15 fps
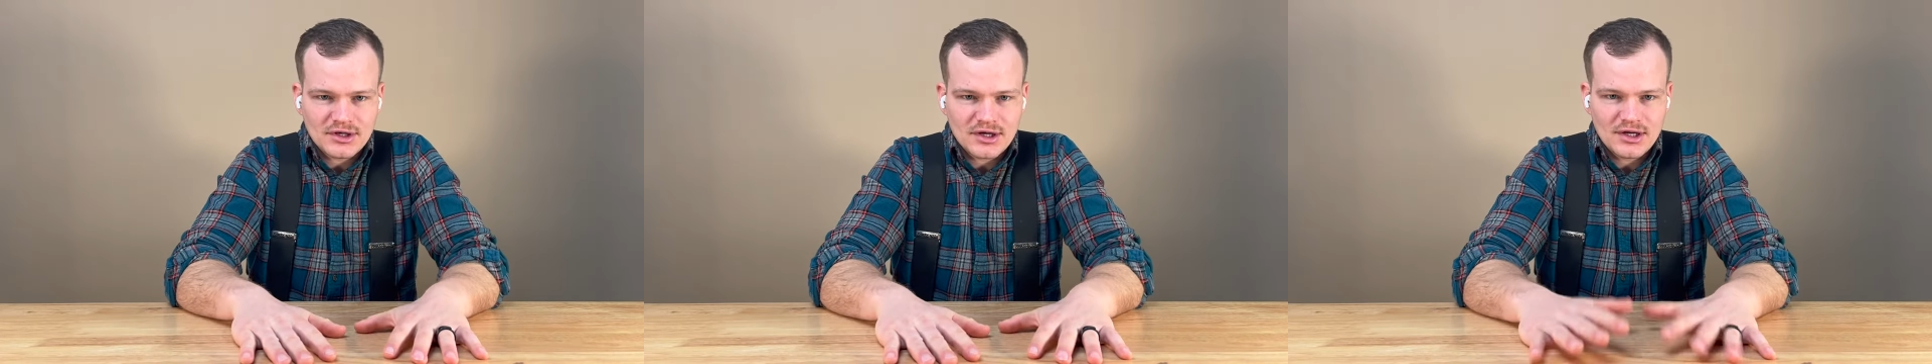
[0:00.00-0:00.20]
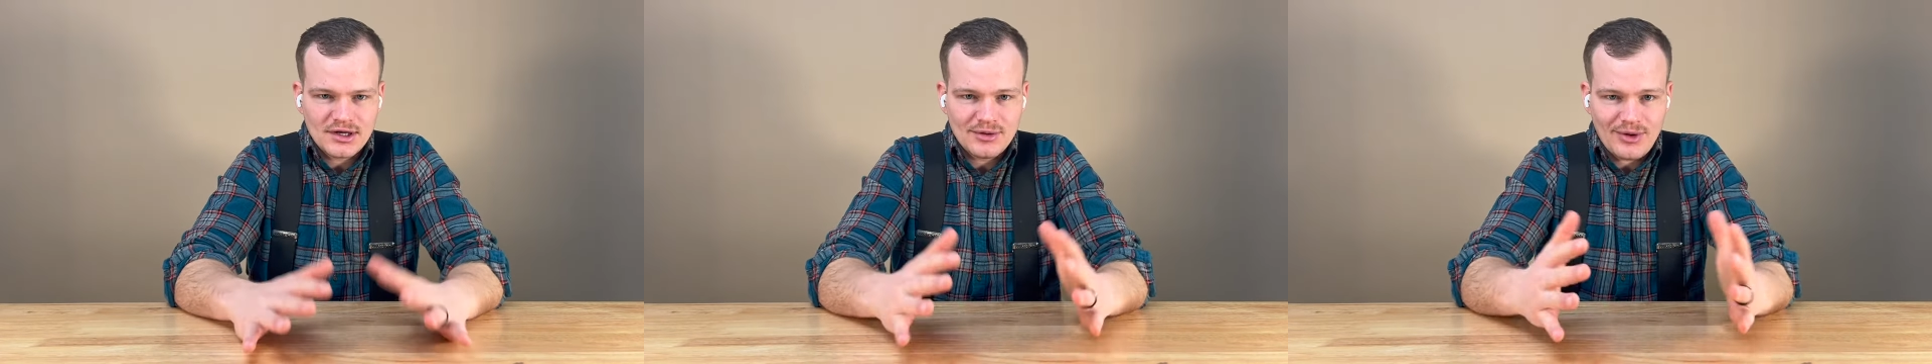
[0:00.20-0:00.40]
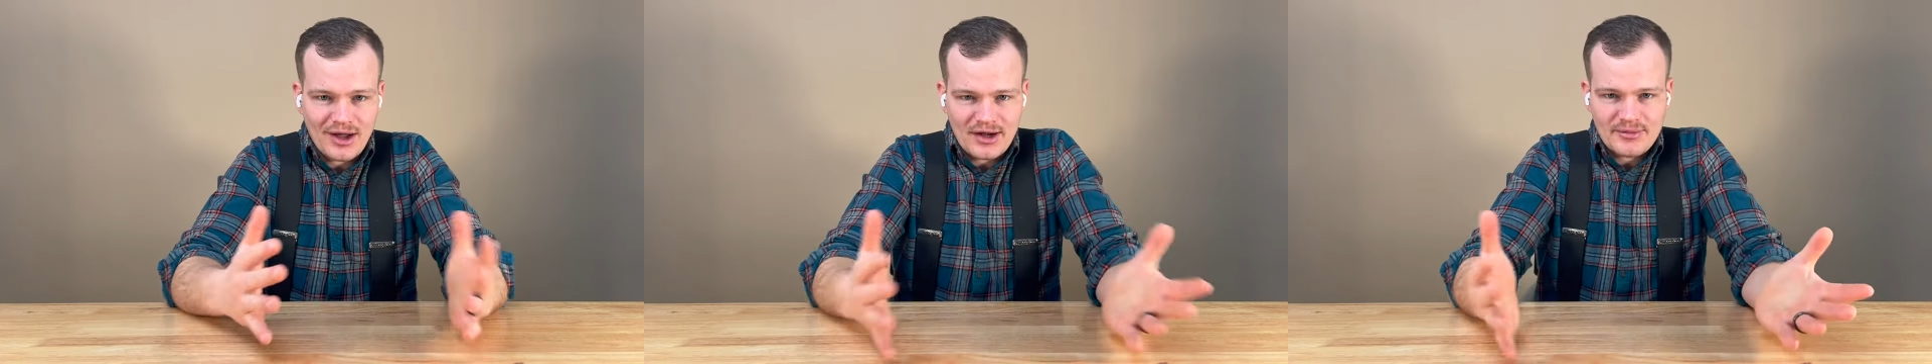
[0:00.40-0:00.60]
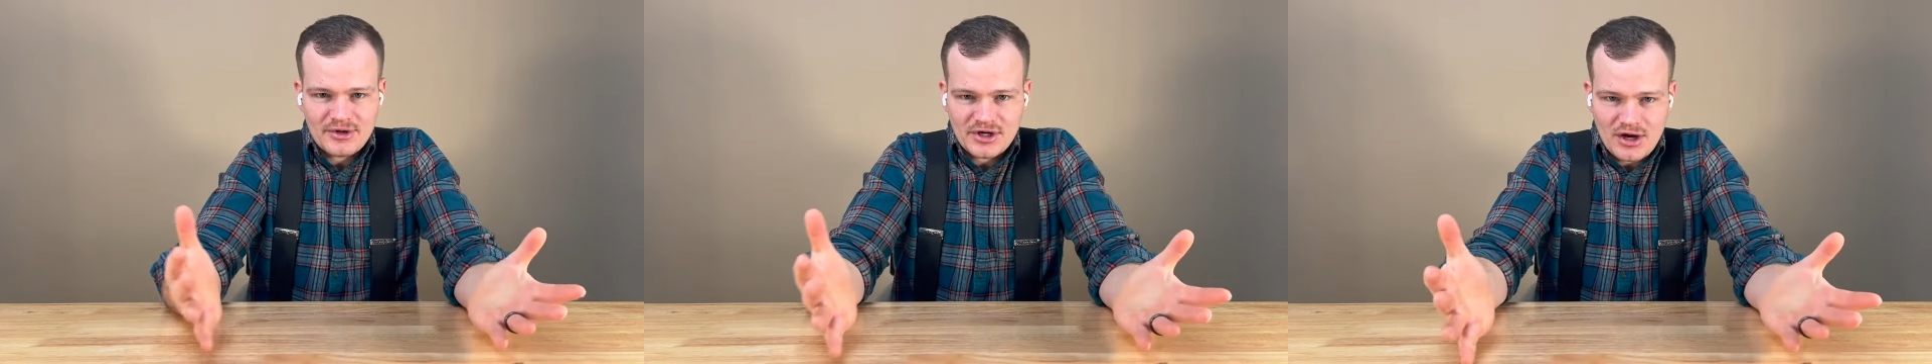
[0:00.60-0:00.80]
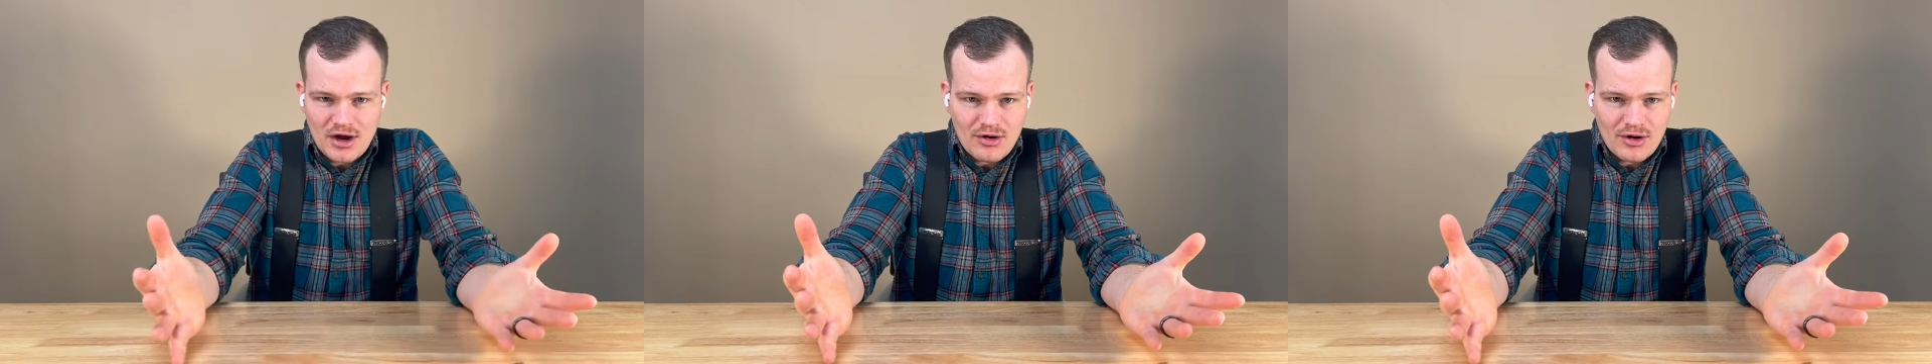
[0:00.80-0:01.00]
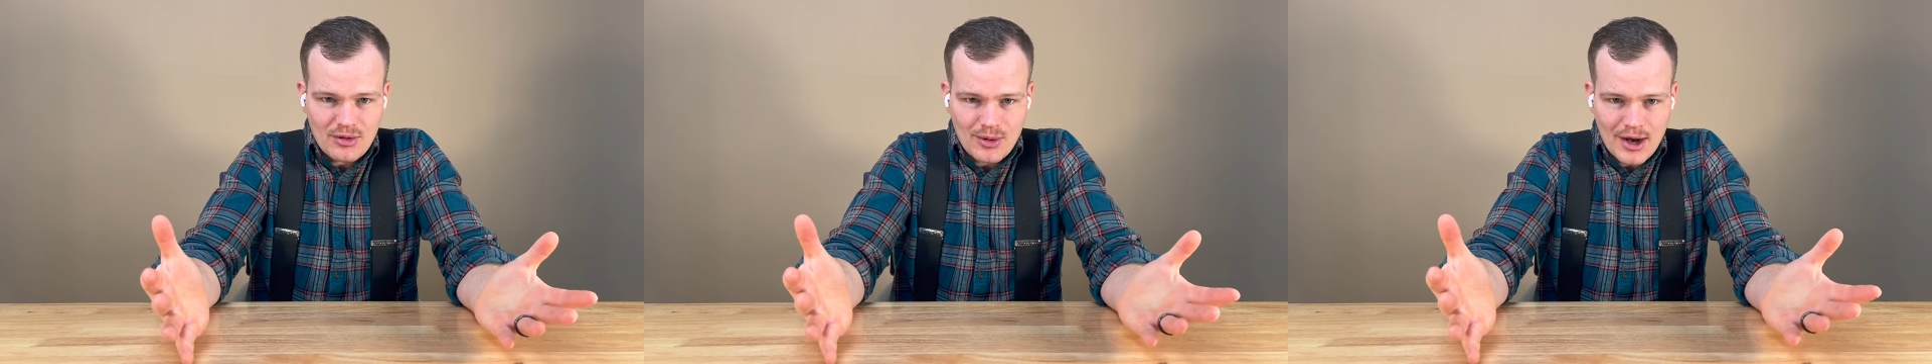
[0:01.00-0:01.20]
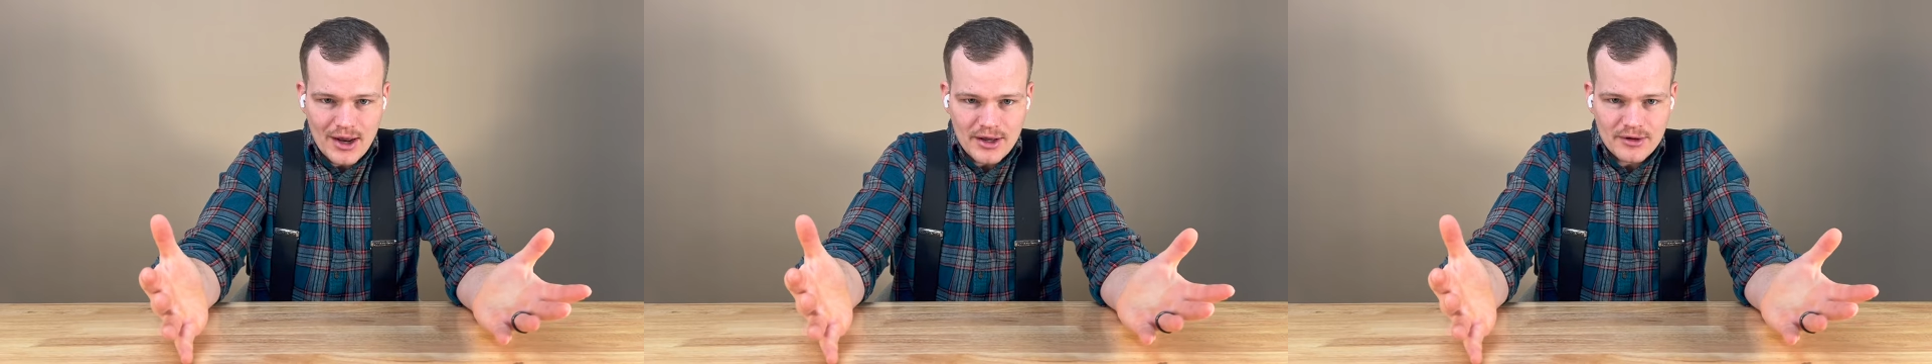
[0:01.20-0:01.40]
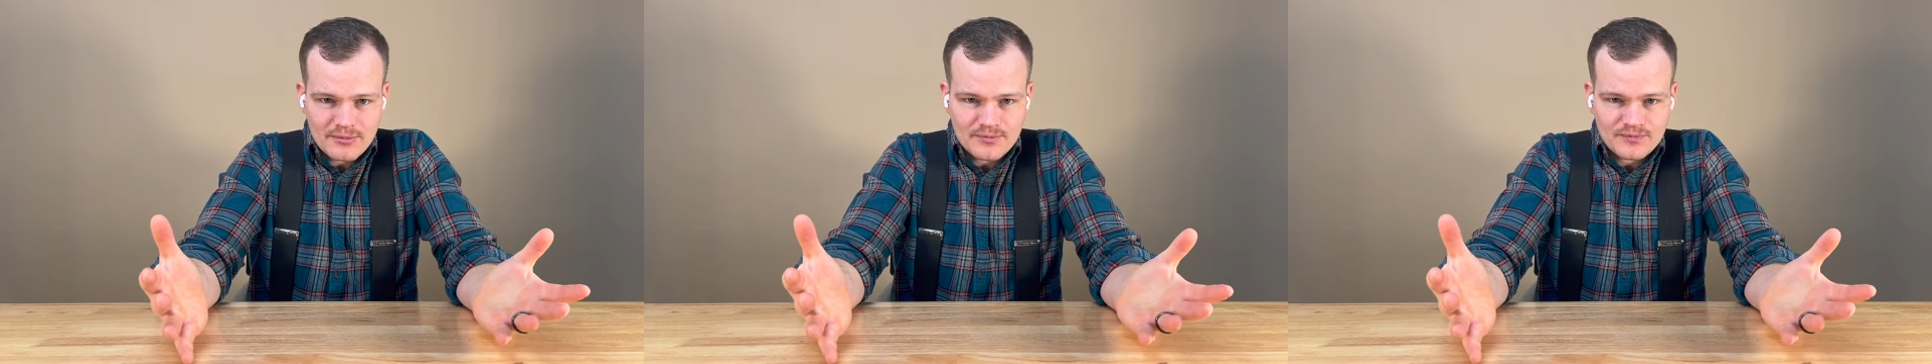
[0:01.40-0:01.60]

and you want them to go away.